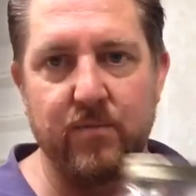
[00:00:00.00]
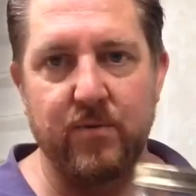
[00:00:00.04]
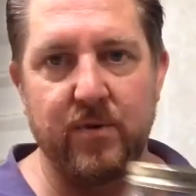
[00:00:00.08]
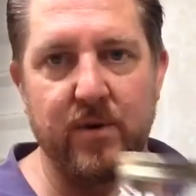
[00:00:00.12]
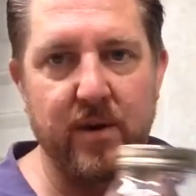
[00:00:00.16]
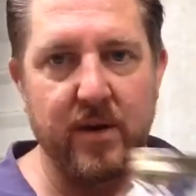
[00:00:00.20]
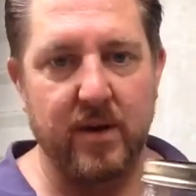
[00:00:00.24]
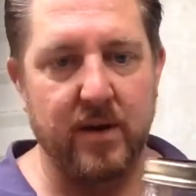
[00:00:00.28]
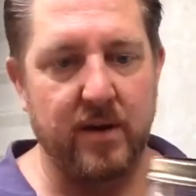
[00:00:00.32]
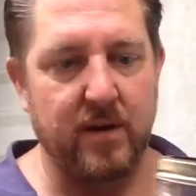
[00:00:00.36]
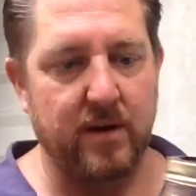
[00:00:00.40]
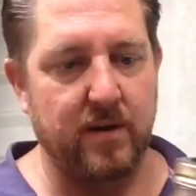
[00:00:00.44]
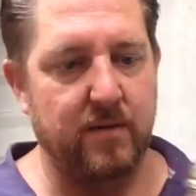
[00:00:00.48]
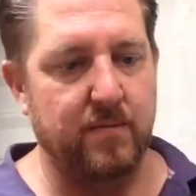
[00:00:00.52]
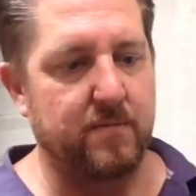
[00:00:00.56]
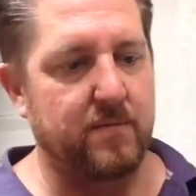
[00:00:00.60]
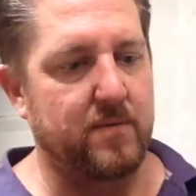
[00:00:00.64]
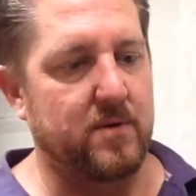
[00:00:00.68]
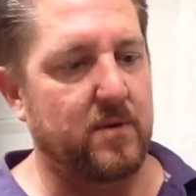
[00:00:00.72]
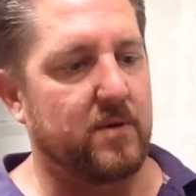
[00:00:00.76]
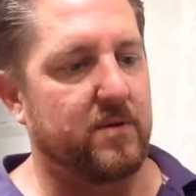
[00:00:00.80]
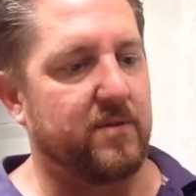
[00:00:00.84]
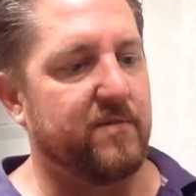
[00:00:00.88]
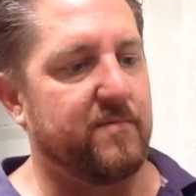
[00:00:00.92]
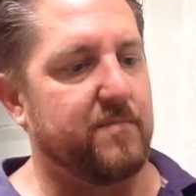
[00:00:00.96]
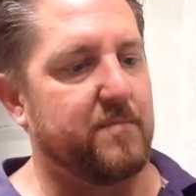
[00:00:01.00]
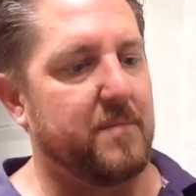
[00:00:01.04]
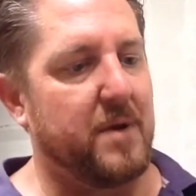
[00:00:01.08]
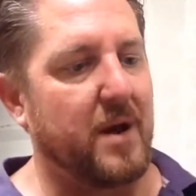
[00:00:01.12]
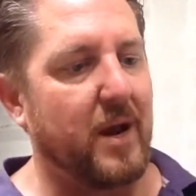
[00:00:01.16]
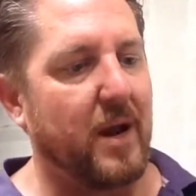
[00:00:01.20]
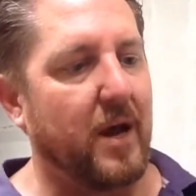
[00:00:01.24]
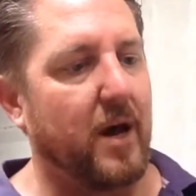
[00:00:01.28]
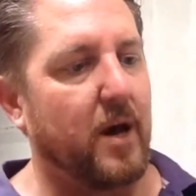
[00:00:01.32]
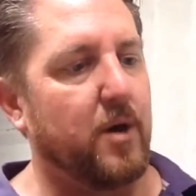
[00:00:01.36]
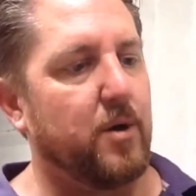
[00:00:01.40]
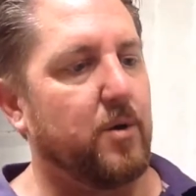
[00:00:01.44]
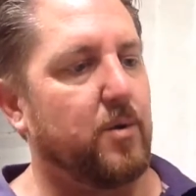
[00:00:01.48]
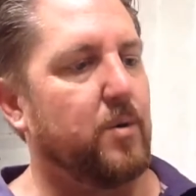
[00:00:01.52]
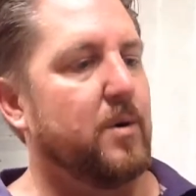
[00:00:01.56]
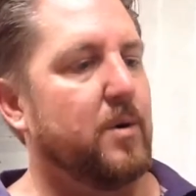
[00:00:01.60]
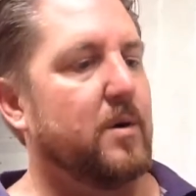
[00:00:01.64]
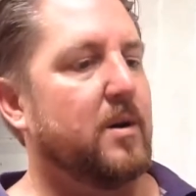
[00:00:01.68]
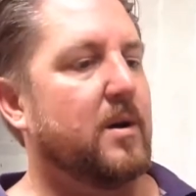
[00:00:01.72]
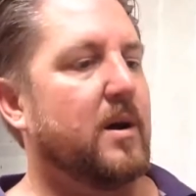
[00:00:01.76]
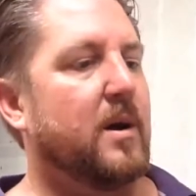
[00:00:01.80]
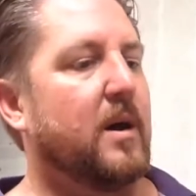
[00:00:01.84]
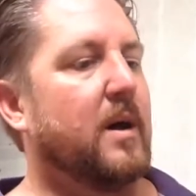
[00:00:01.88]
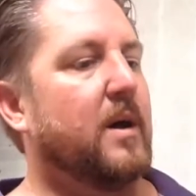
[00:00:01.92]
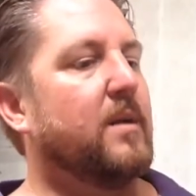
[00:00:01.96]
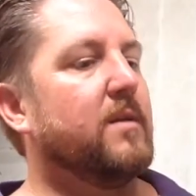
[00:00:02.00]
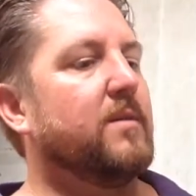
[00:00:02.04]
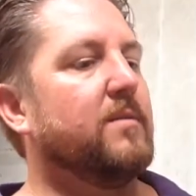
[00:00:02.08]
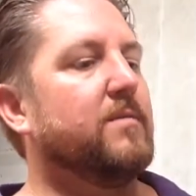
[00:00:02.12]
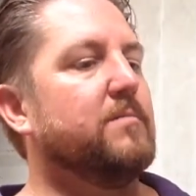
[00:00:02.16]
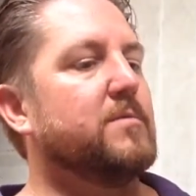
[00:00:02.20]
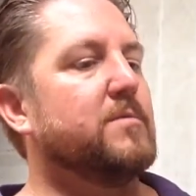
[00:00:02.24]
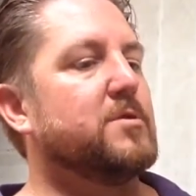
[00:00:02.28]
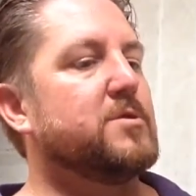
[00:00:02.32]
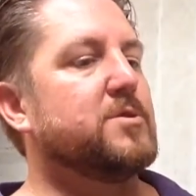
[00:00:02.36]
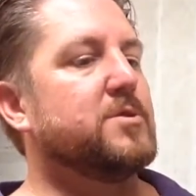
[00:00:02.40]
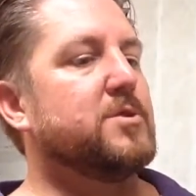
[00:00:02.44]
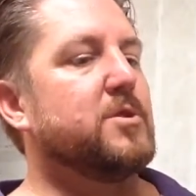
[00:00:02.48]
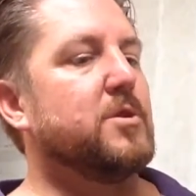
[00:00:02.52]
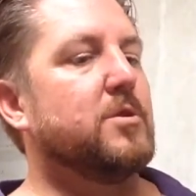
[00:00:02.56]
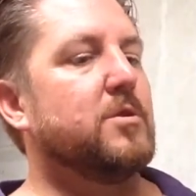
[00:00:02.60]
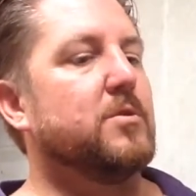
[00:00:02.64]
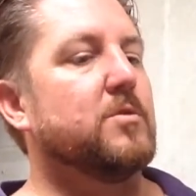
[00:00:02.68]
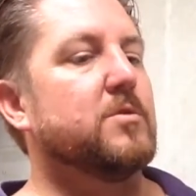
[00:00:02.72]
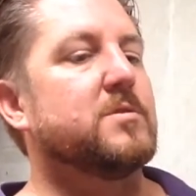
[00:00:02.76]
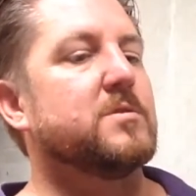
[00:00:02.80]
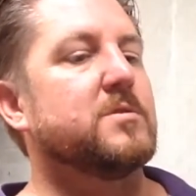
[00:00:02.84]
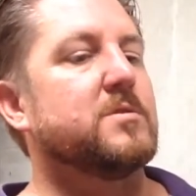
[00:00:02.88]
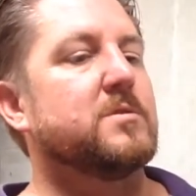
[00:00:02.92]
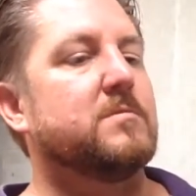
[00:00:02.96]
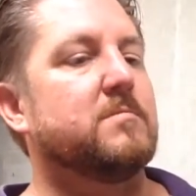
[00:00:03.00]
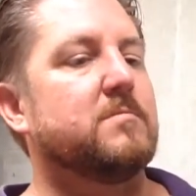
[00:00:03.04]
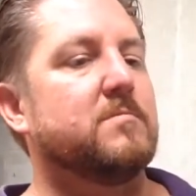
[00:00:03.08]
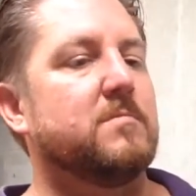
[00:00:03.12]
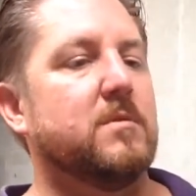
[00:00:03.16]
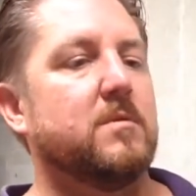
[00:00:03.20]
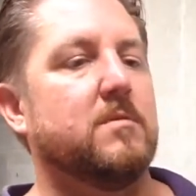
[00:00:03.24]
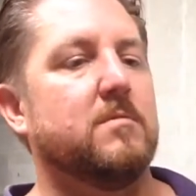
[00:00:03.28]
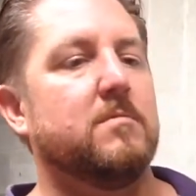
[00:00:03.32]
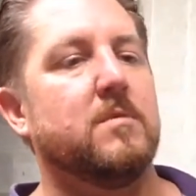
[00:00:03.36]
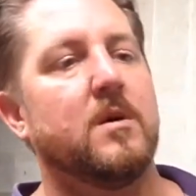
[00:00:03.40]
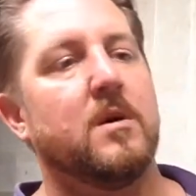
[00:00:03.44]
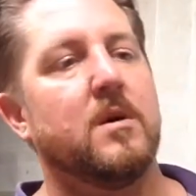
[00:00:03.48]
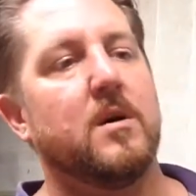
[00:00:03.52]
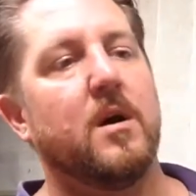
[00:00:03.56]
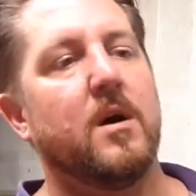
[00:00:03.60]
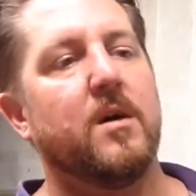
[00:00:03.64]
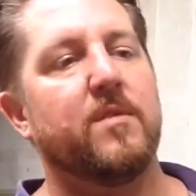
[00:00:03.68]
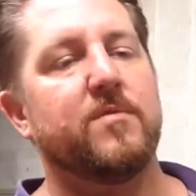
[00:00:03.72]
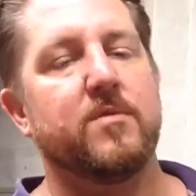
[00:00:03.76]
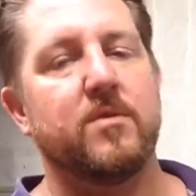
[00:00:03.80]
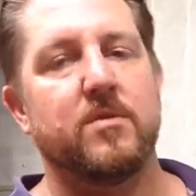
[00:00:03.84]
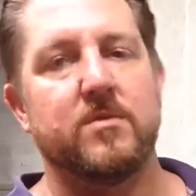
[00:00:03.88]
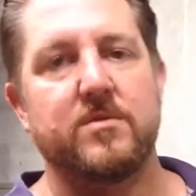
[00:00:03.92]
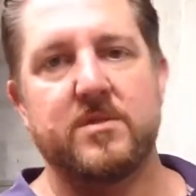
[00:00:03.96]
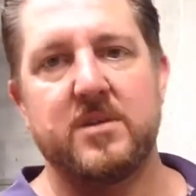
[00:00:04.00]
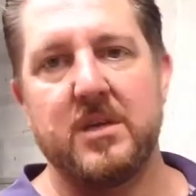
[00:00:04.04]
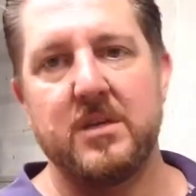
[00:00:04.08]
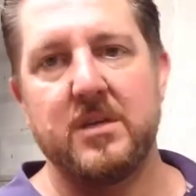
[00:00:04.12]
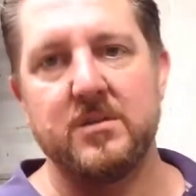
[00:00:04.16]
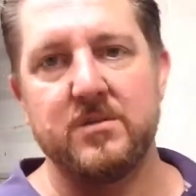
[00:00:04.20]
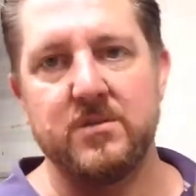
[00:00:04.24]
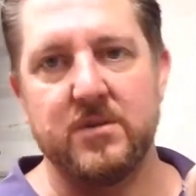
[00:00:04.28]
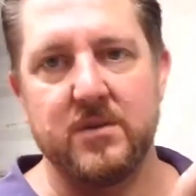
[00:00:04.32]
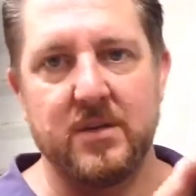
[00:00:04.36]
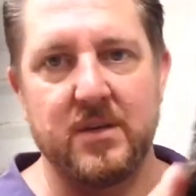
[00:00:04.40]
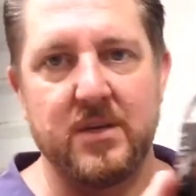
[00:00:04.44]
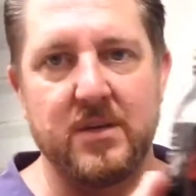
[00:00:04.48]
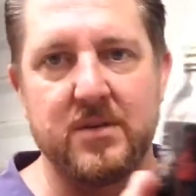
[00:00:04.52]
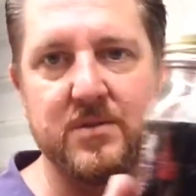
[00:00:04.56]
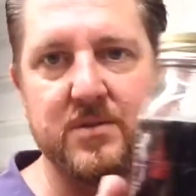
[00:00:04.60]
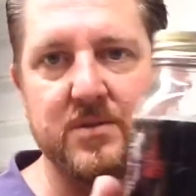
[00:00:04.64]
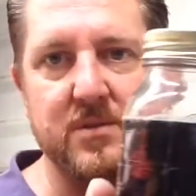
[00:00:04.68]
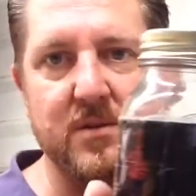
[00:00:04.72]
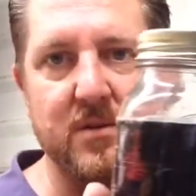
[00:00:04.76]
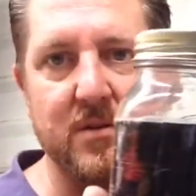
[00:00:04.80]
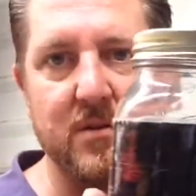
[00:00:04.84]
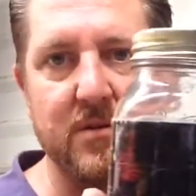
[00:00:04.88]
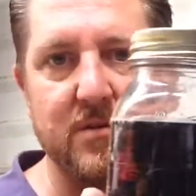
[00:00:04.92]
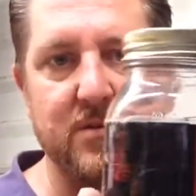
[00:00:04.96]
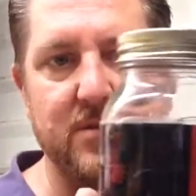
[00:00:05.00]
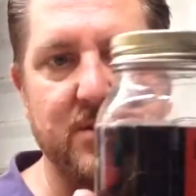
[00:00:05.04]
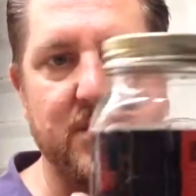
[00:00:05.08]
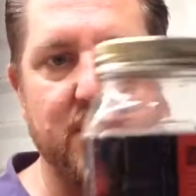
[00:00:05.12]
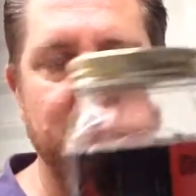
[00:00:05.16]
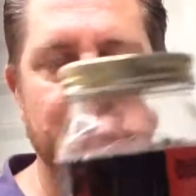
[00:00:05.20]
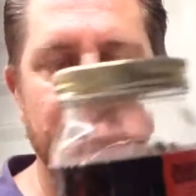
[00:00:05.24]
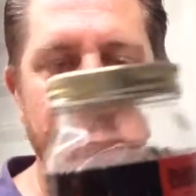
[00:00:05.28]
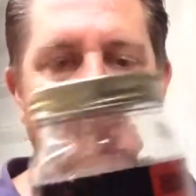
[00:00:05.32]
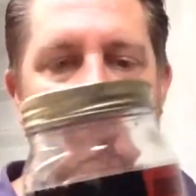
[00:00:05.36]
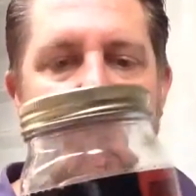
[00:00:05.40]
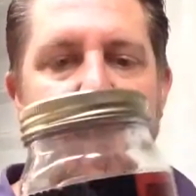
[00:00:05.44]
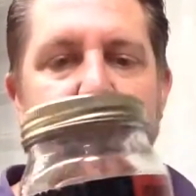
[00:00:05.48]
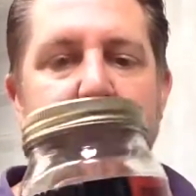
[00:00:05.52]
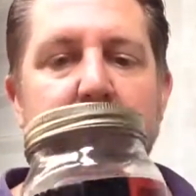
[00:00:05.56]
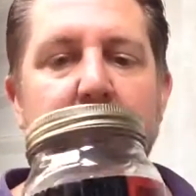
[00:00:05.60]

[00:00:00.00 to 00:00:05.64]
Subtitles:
really kind of mellow and mature. I've got tins of this, and